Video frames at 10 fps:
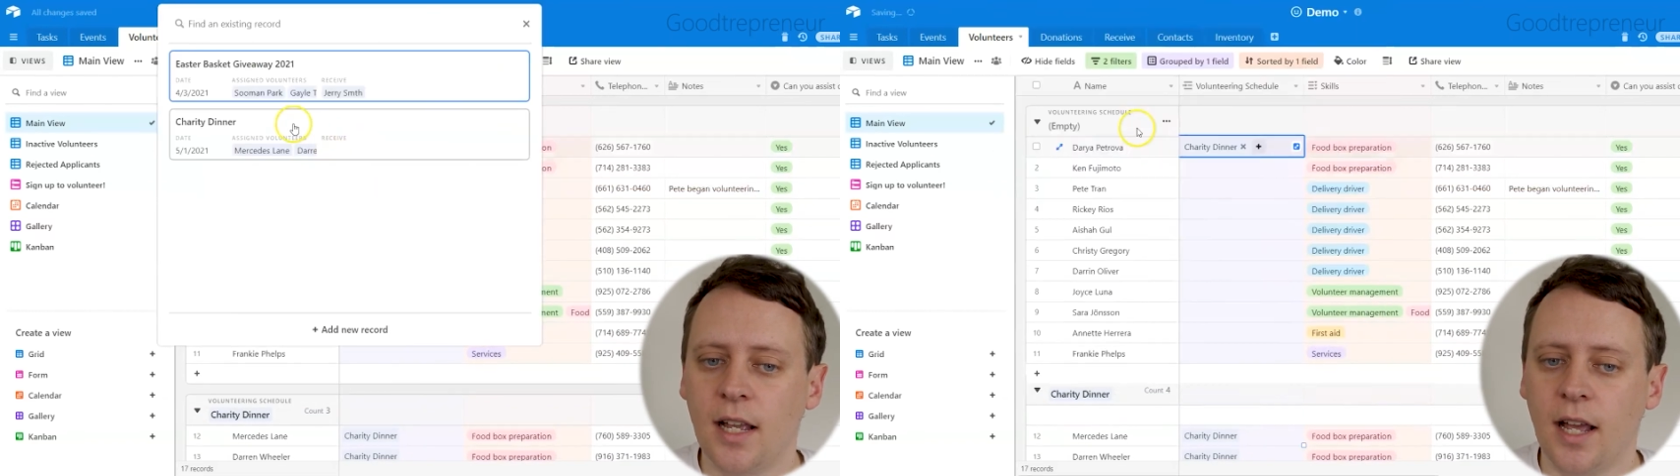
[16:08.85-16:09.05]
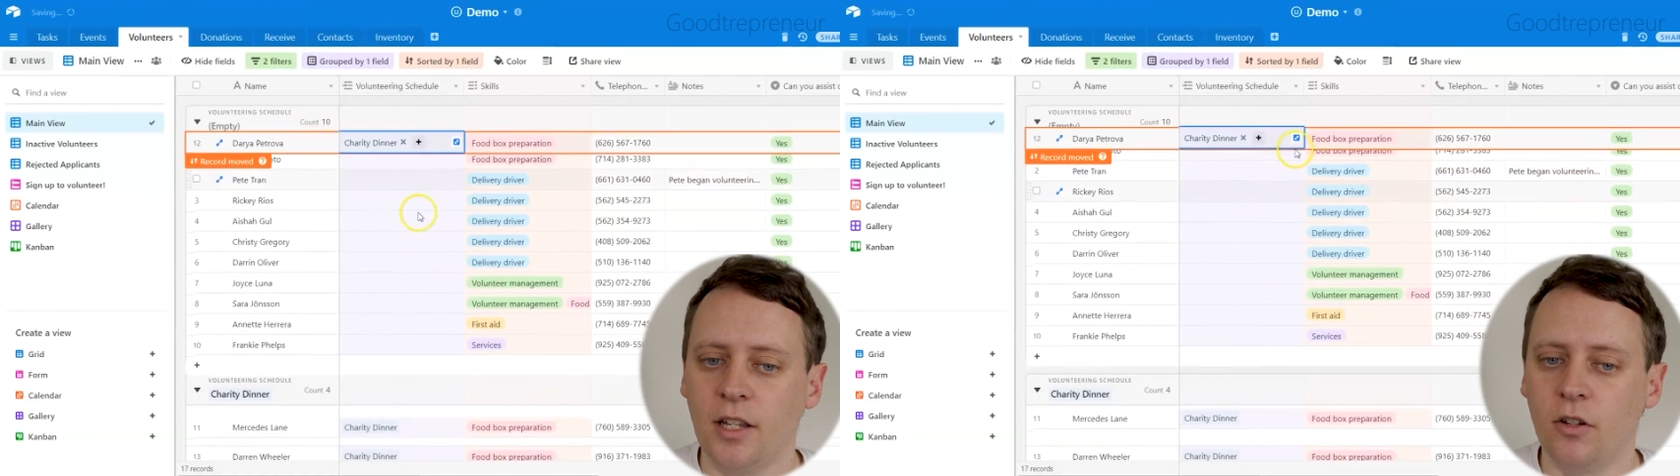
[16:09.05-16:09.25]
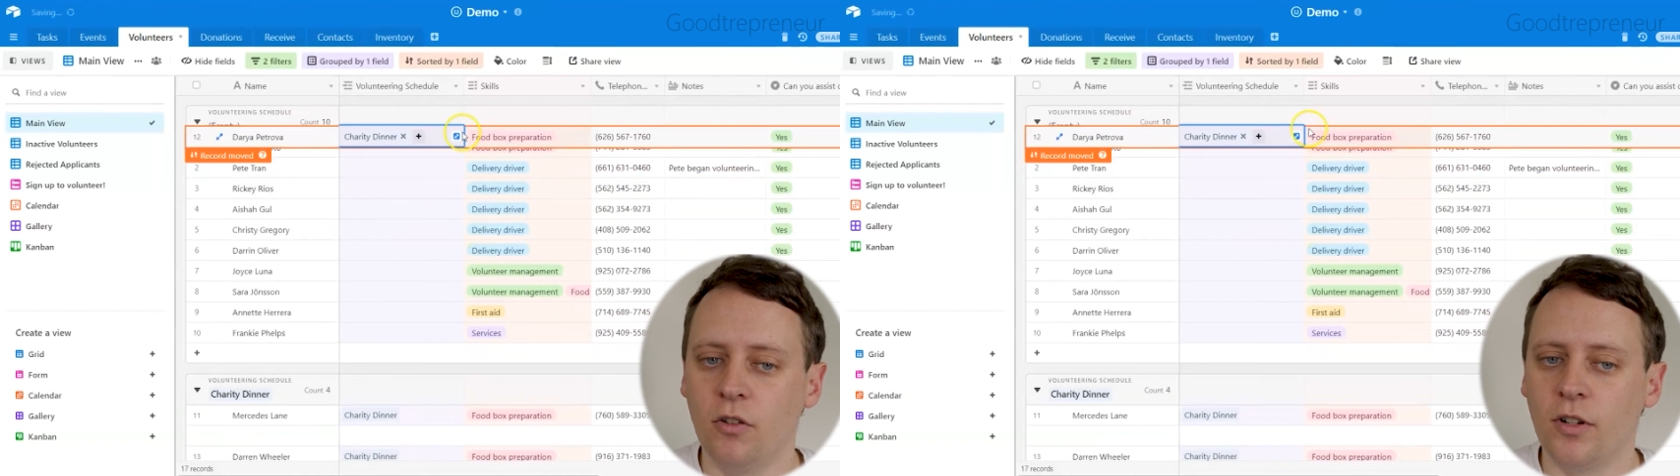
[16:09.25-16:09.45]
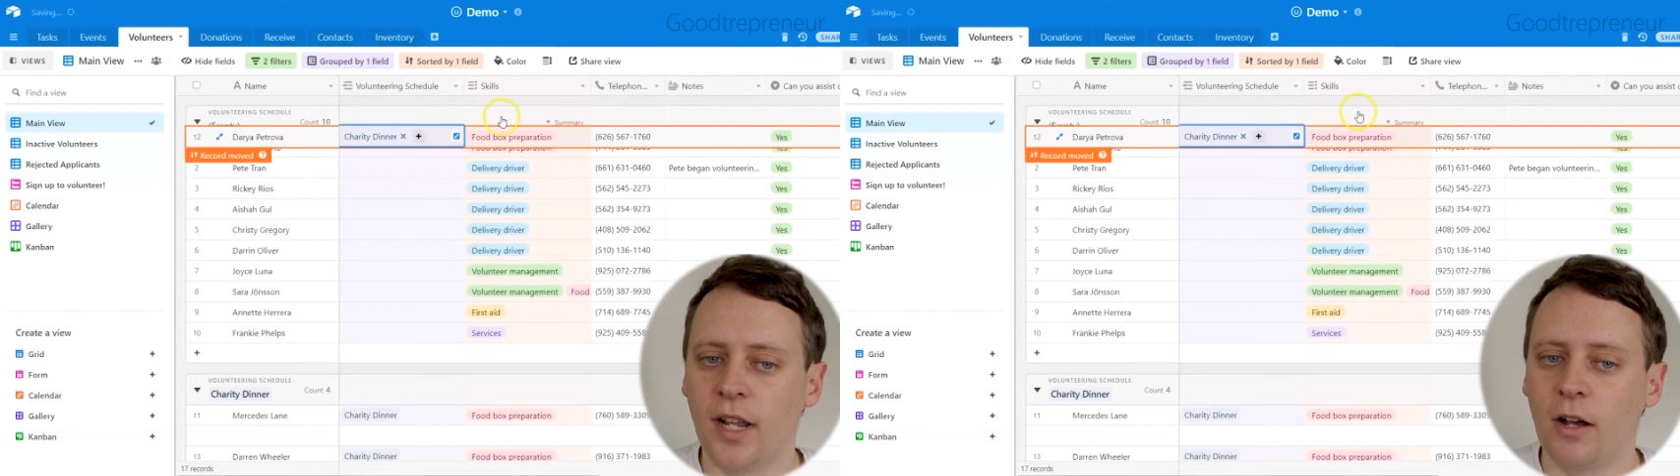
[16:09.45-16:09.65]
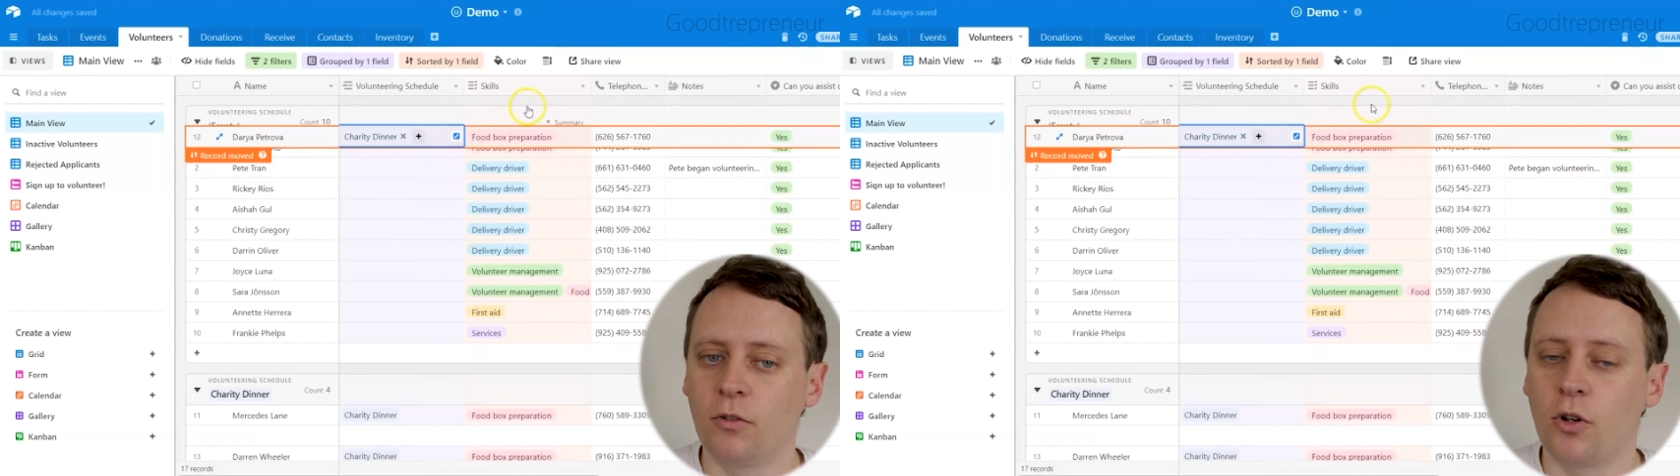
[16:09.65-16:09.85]
and you're
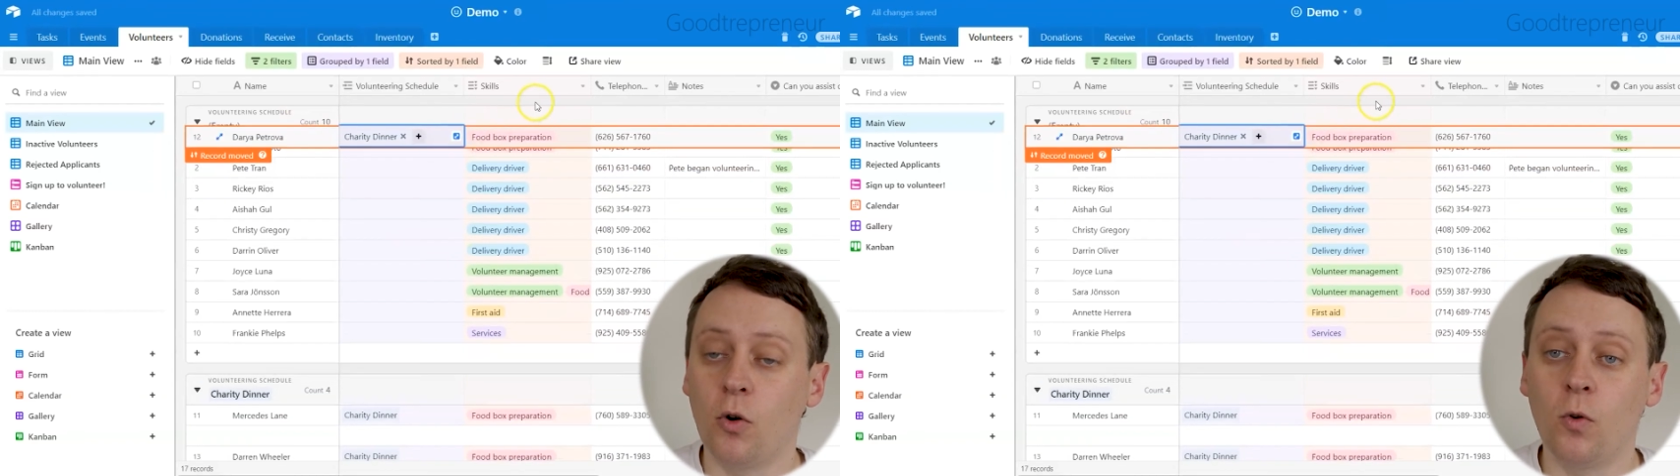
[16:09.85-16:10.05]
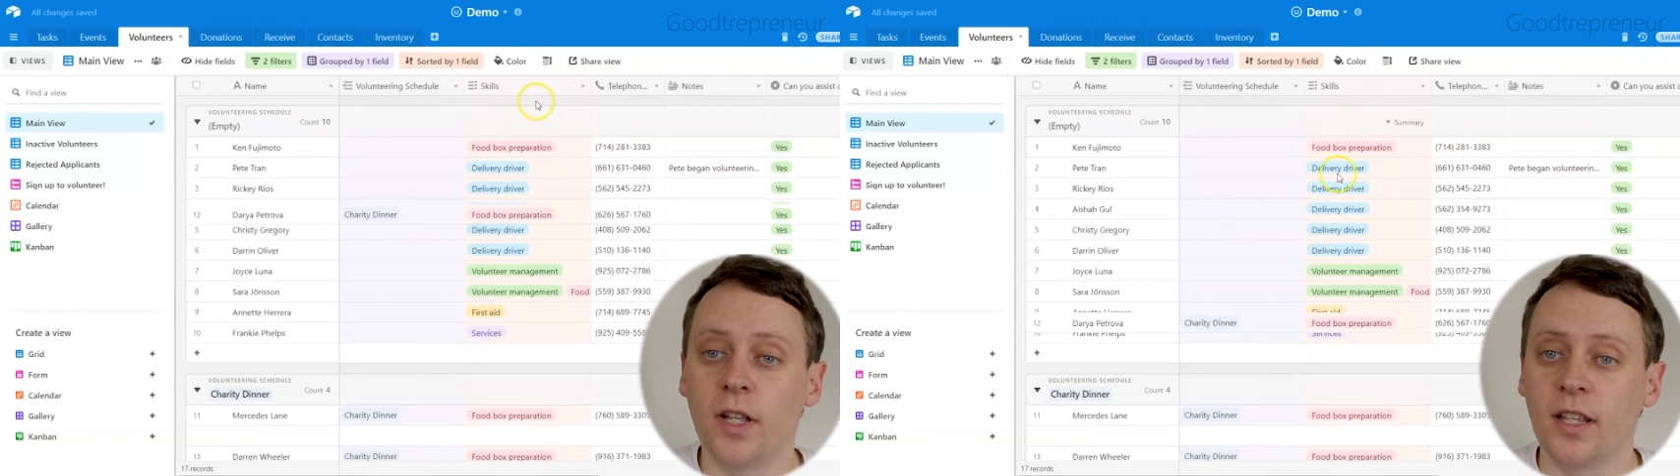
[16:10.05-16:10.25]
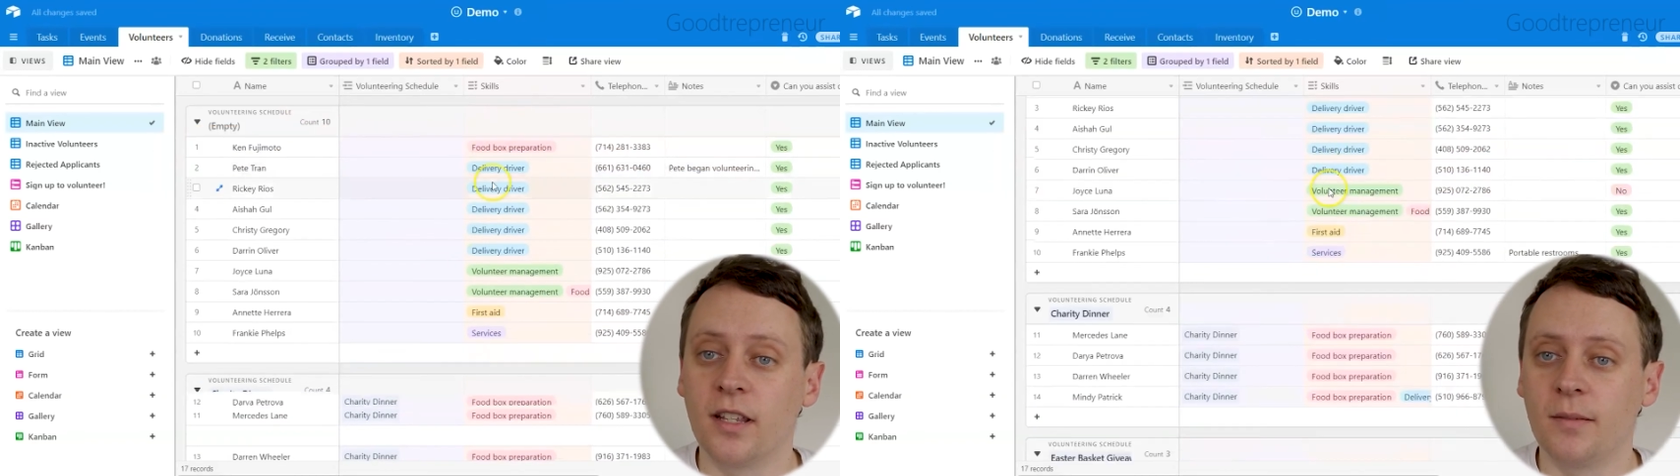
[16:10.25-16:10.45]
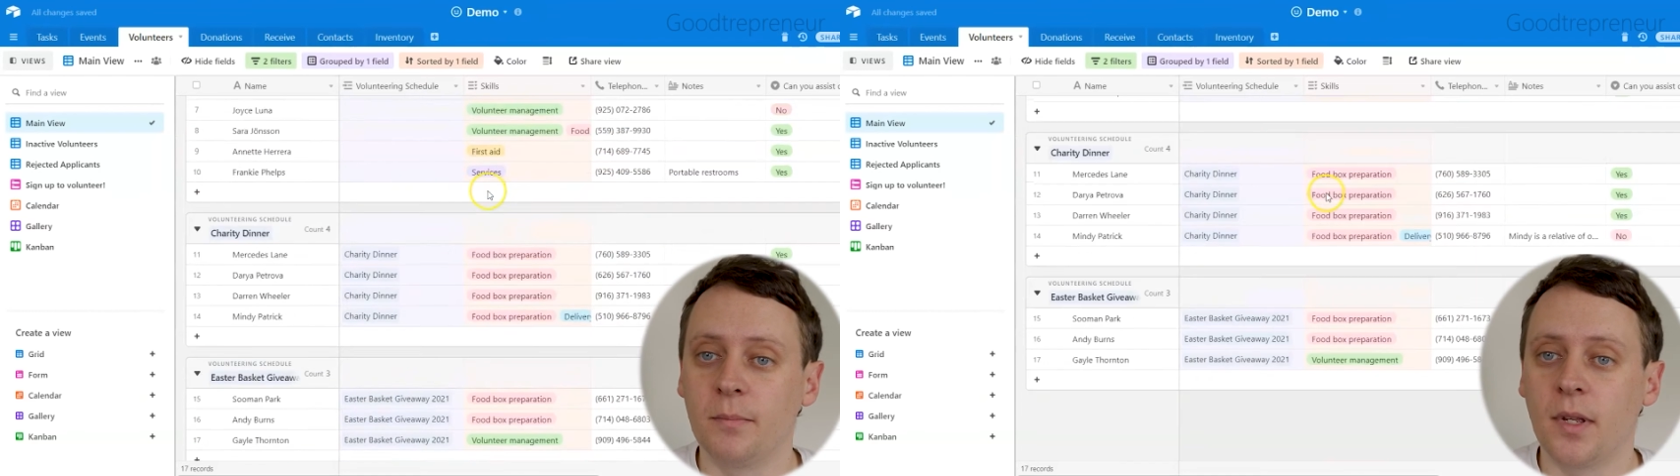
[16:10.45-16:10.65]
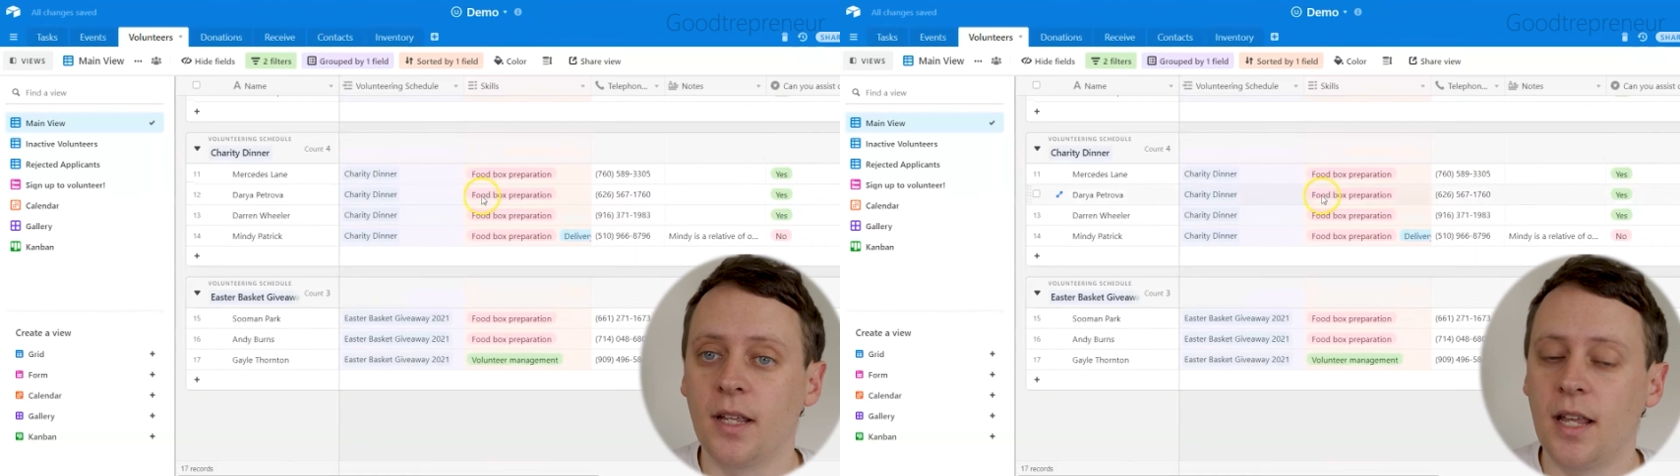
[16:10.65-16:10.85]
now calling
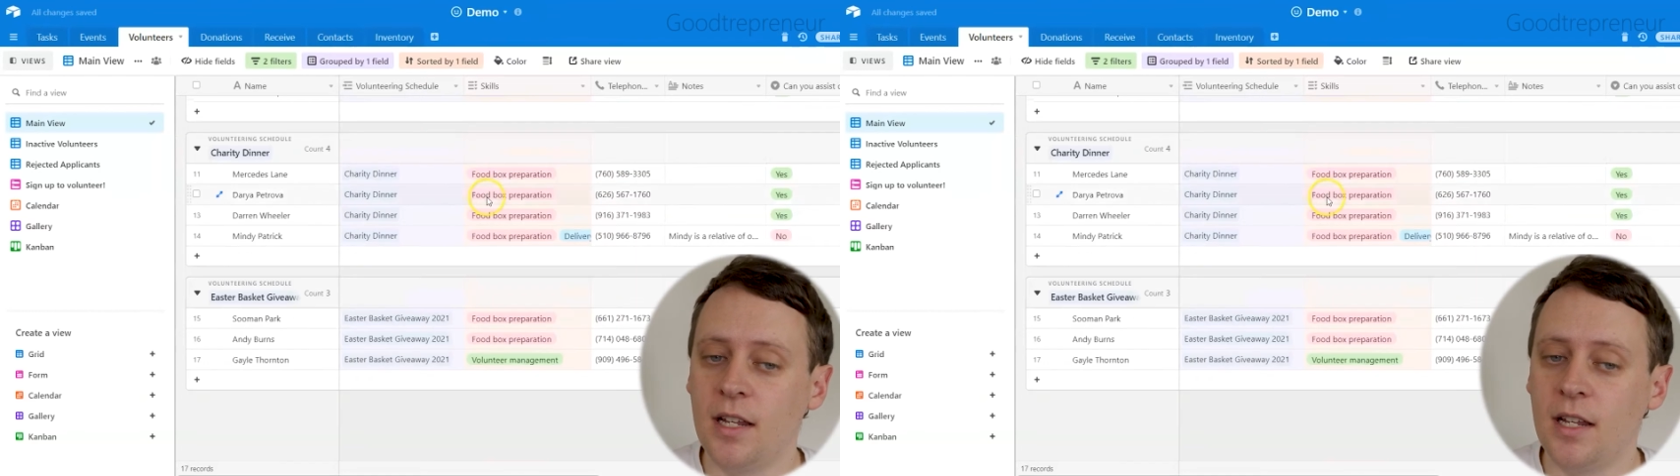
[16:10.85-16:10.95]
them,